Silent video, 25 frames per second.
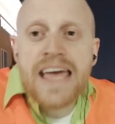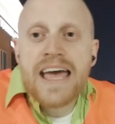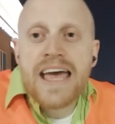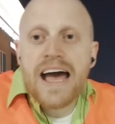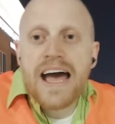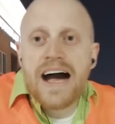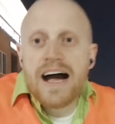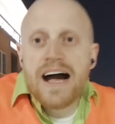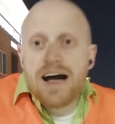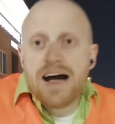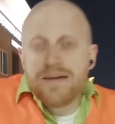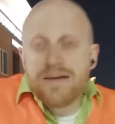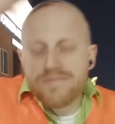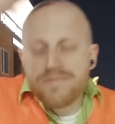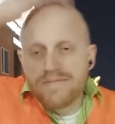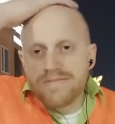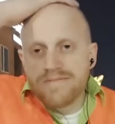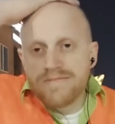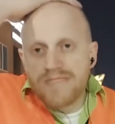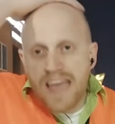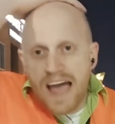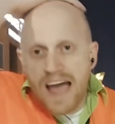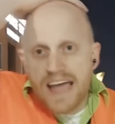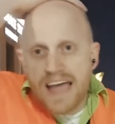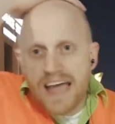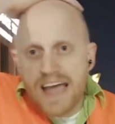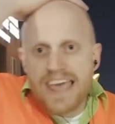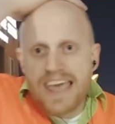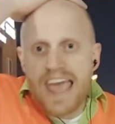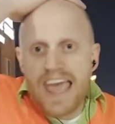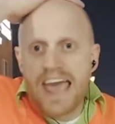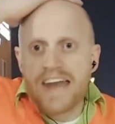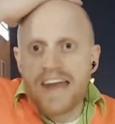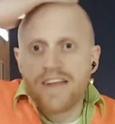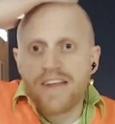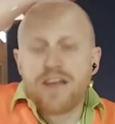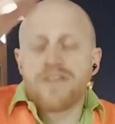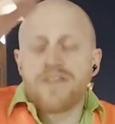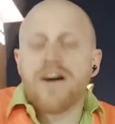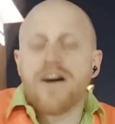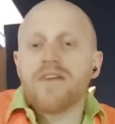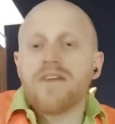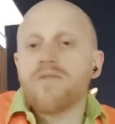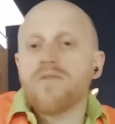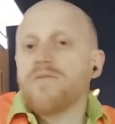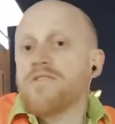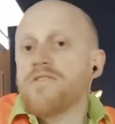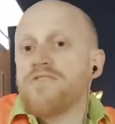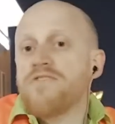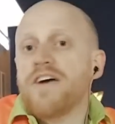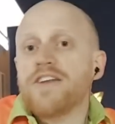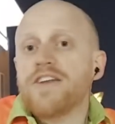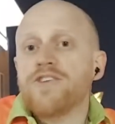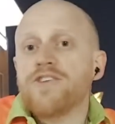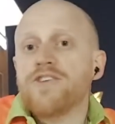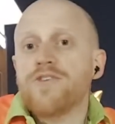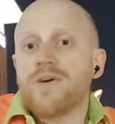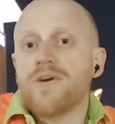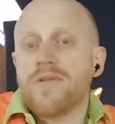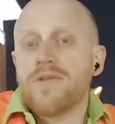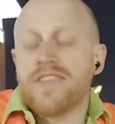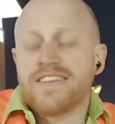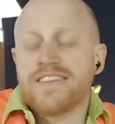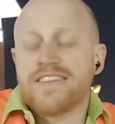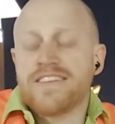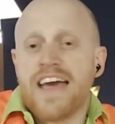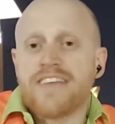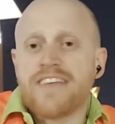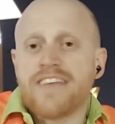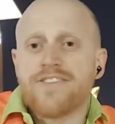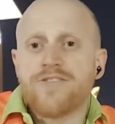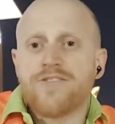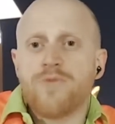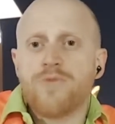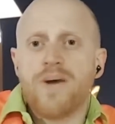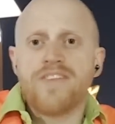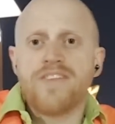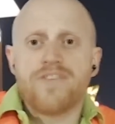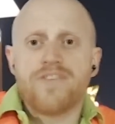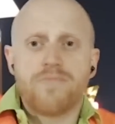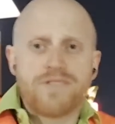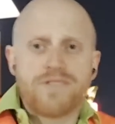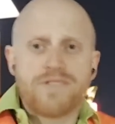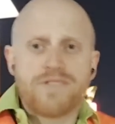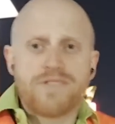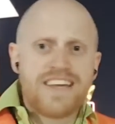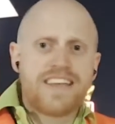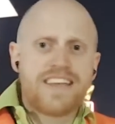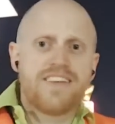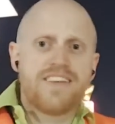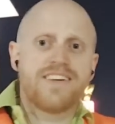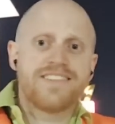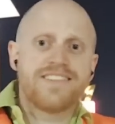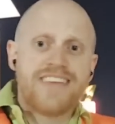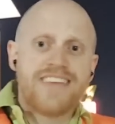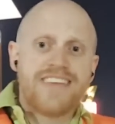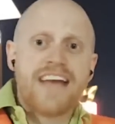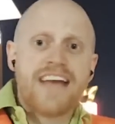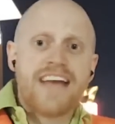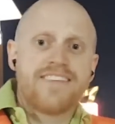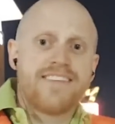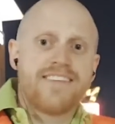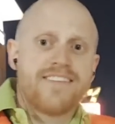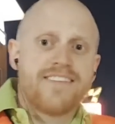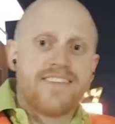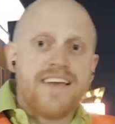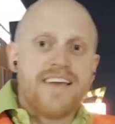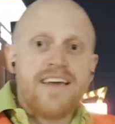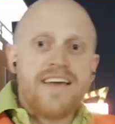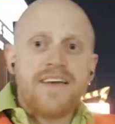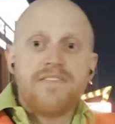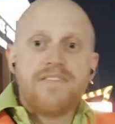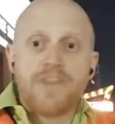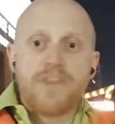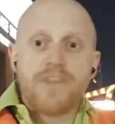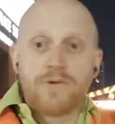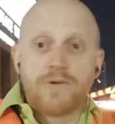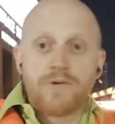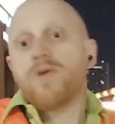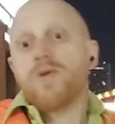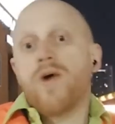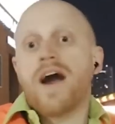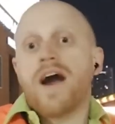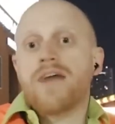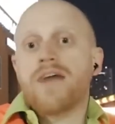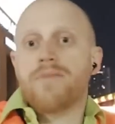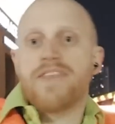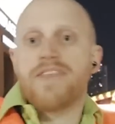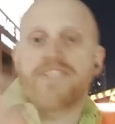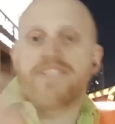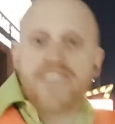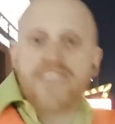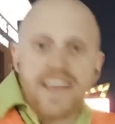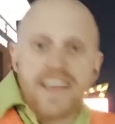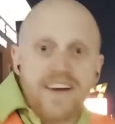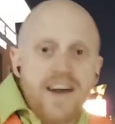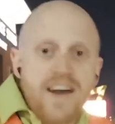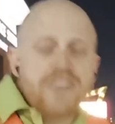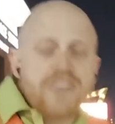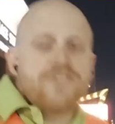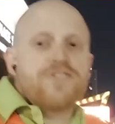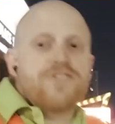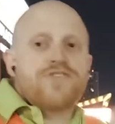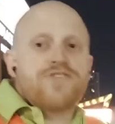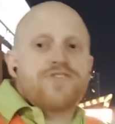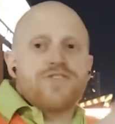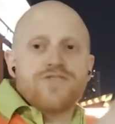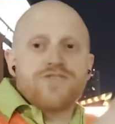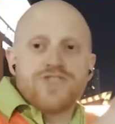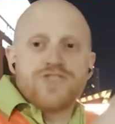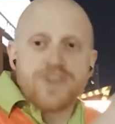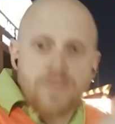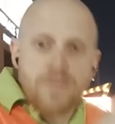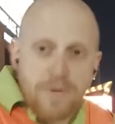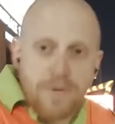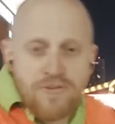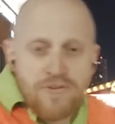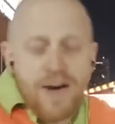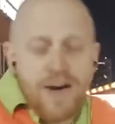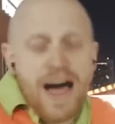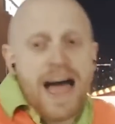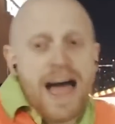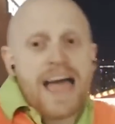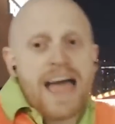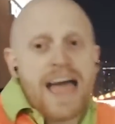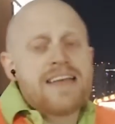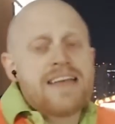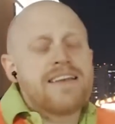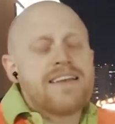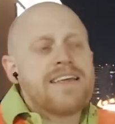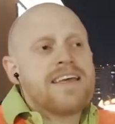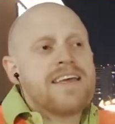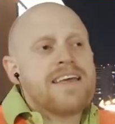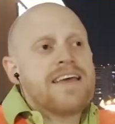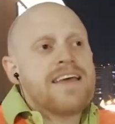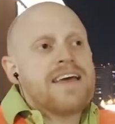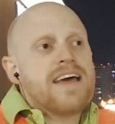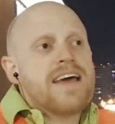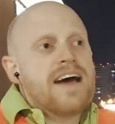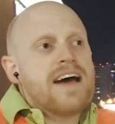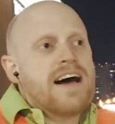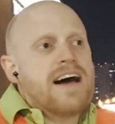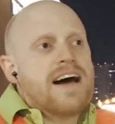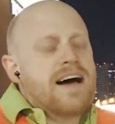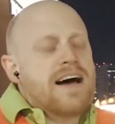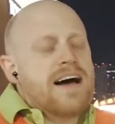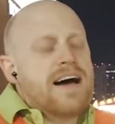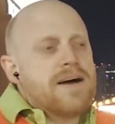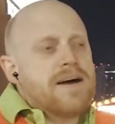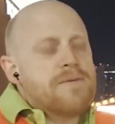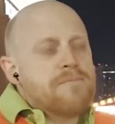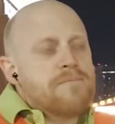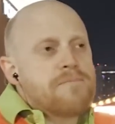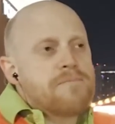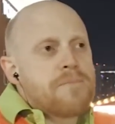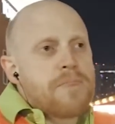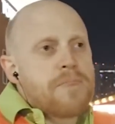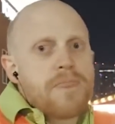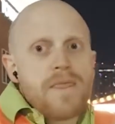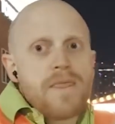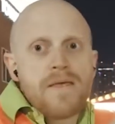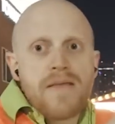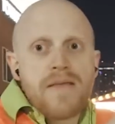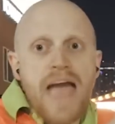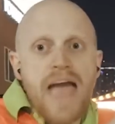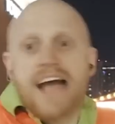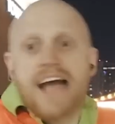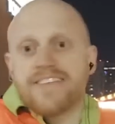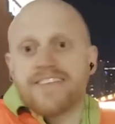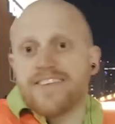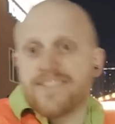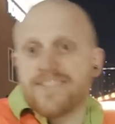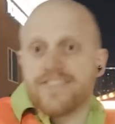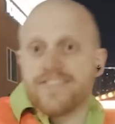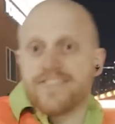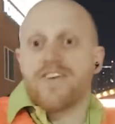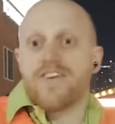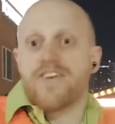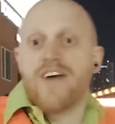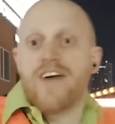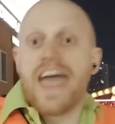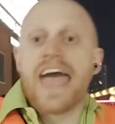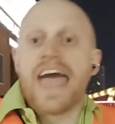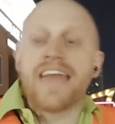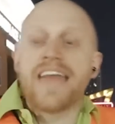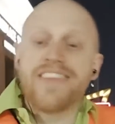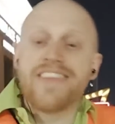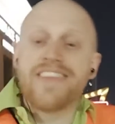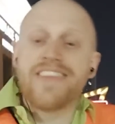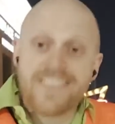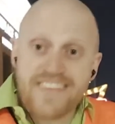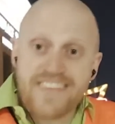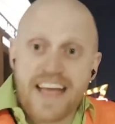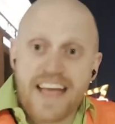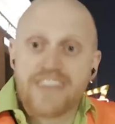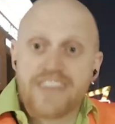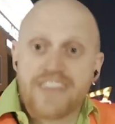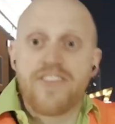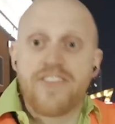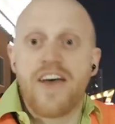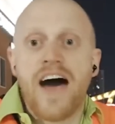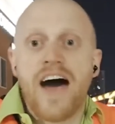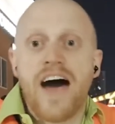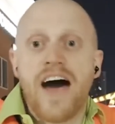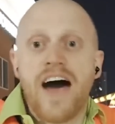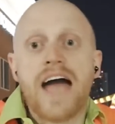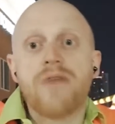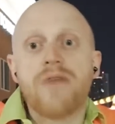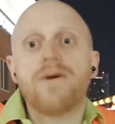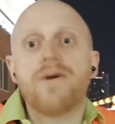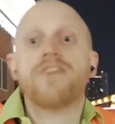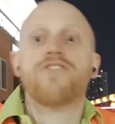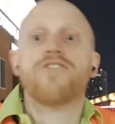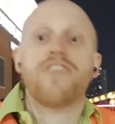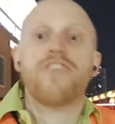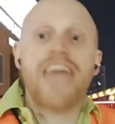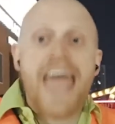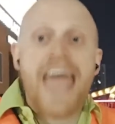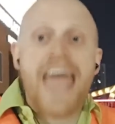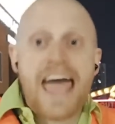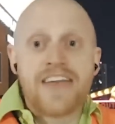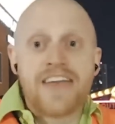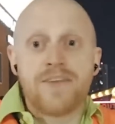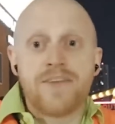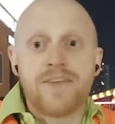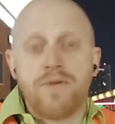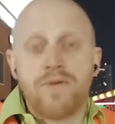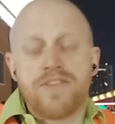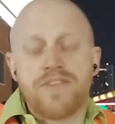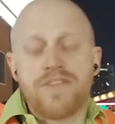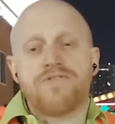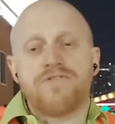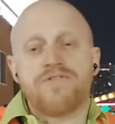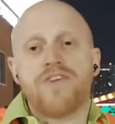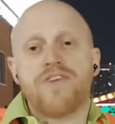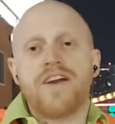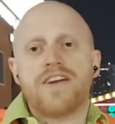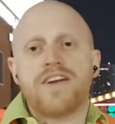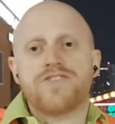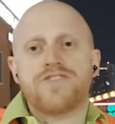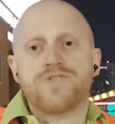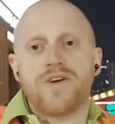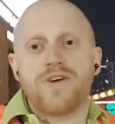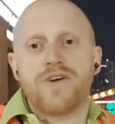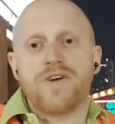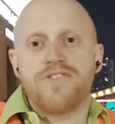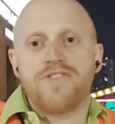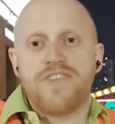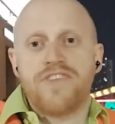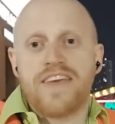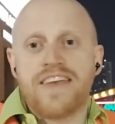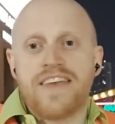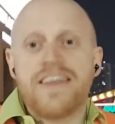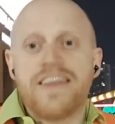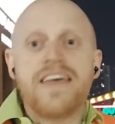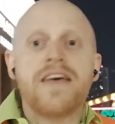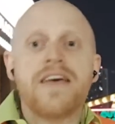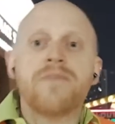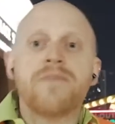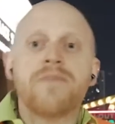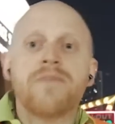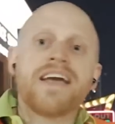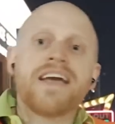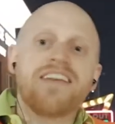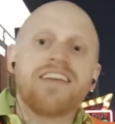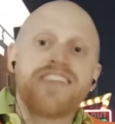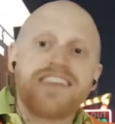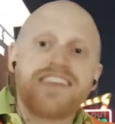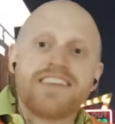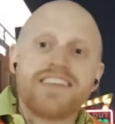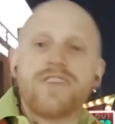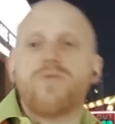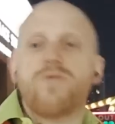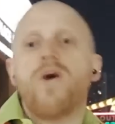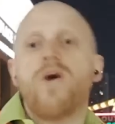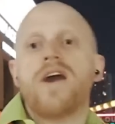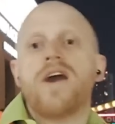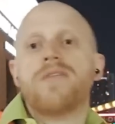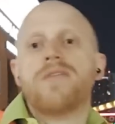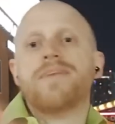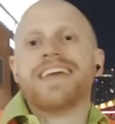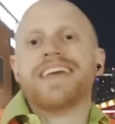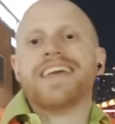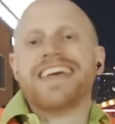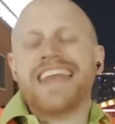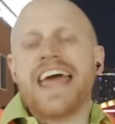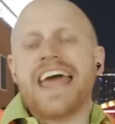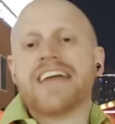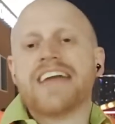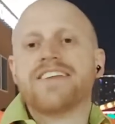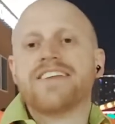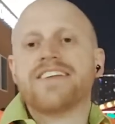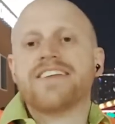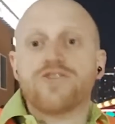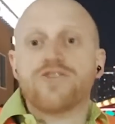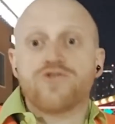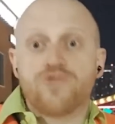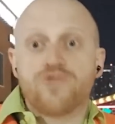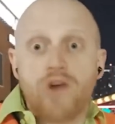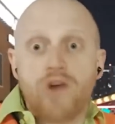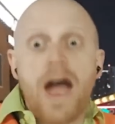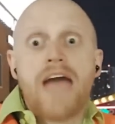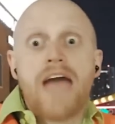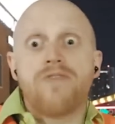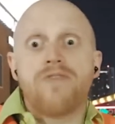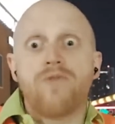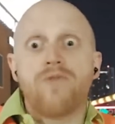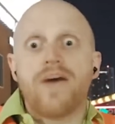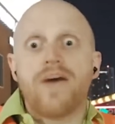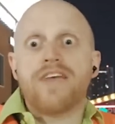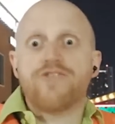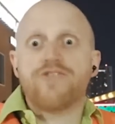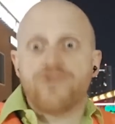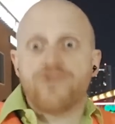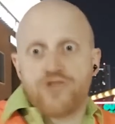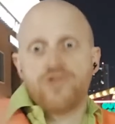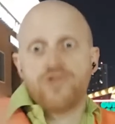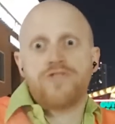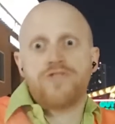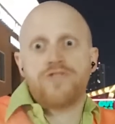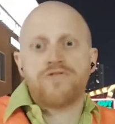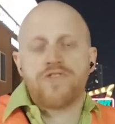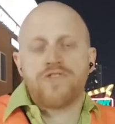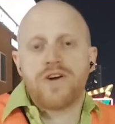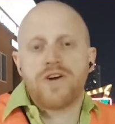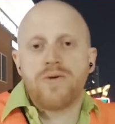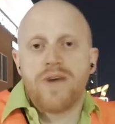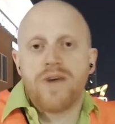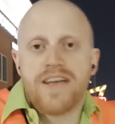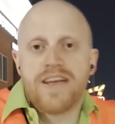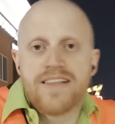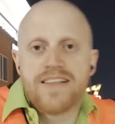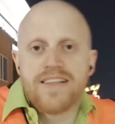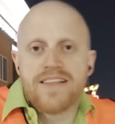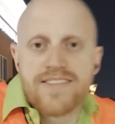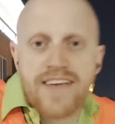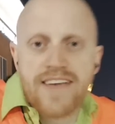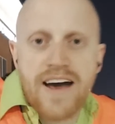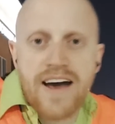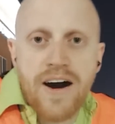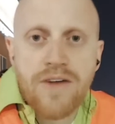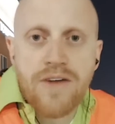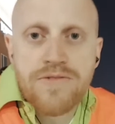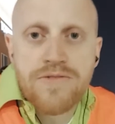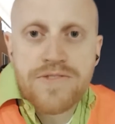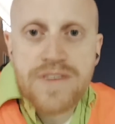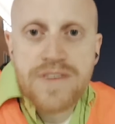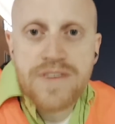Um, yeah, I can. It would be fun to do it with the Texas ones. In particular, Texas, they're required by the state constitution to provide um, access to the land that's next to the highway. So they had to put the frontage roads in because they didn't want to be connecting driveways to the freeway itself.